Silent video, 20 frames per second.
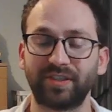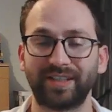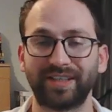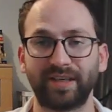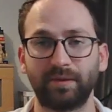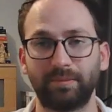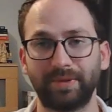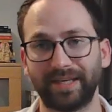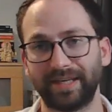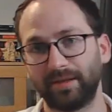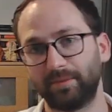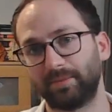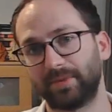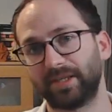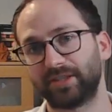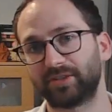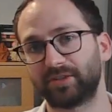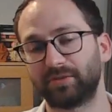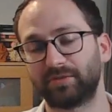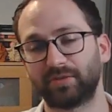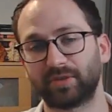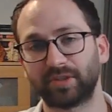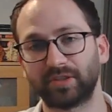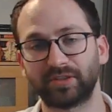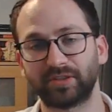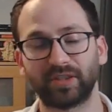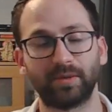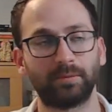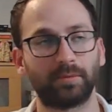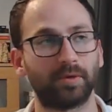a paper. So for
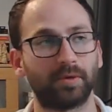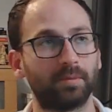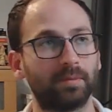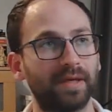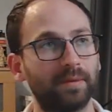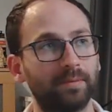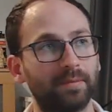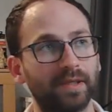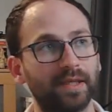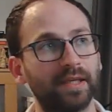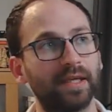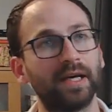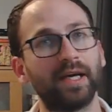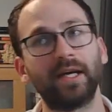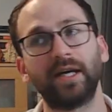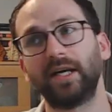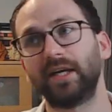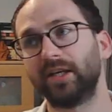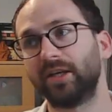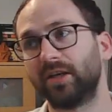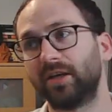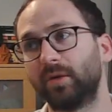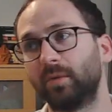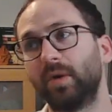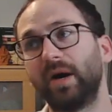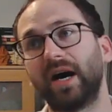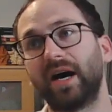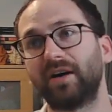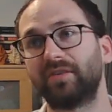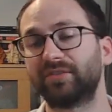example, maybe,
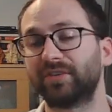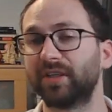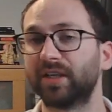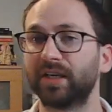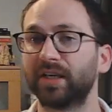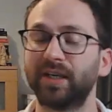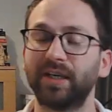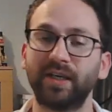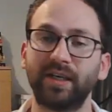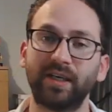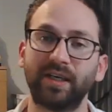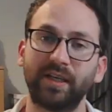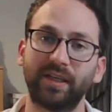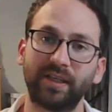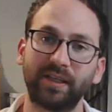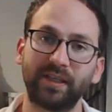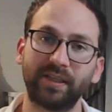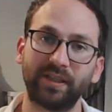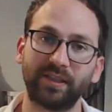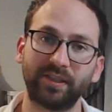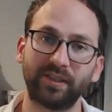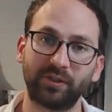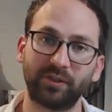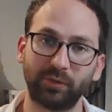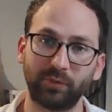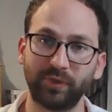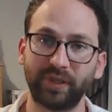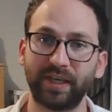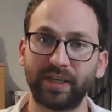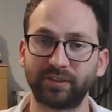after 2
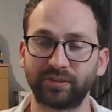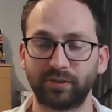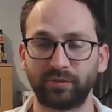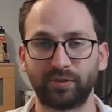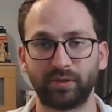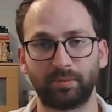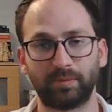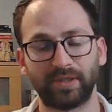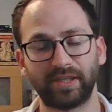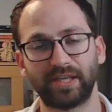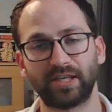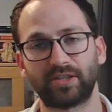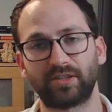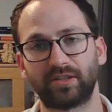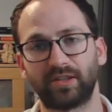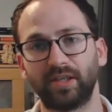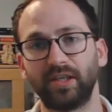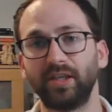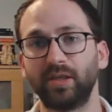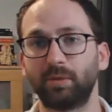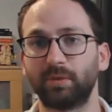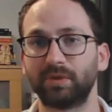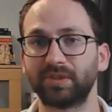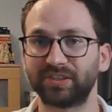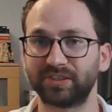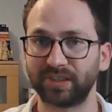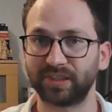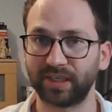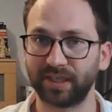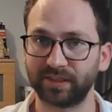years of your PhD, you will
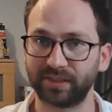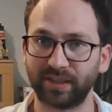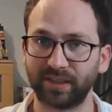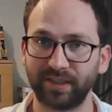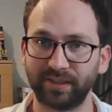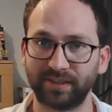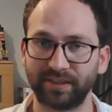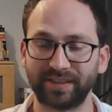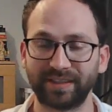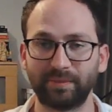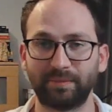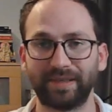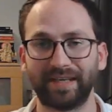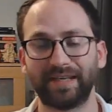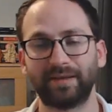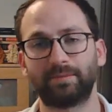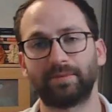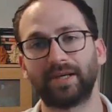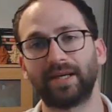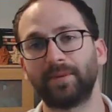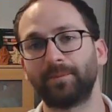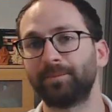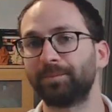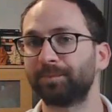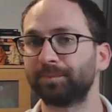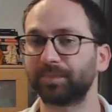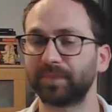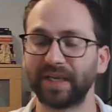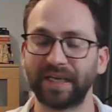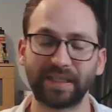start writing a paper.
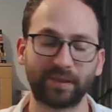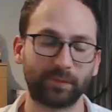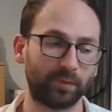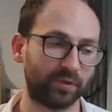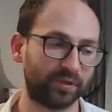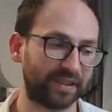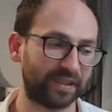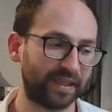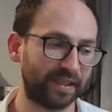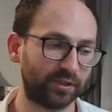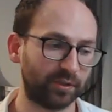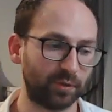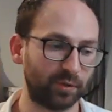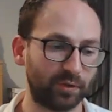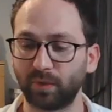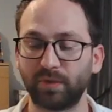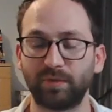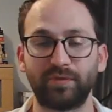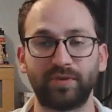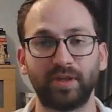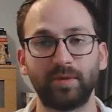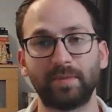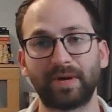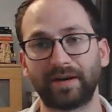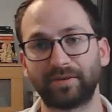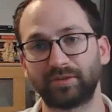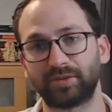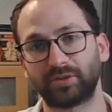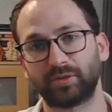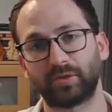It will take you 3 months
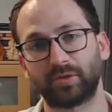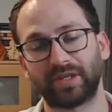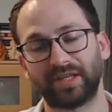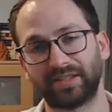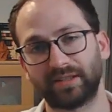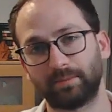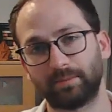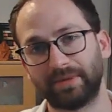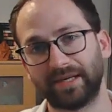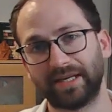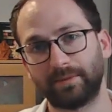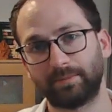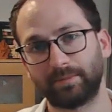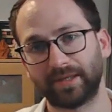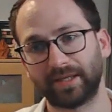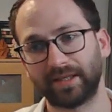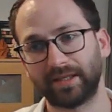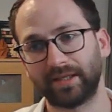to write a paper,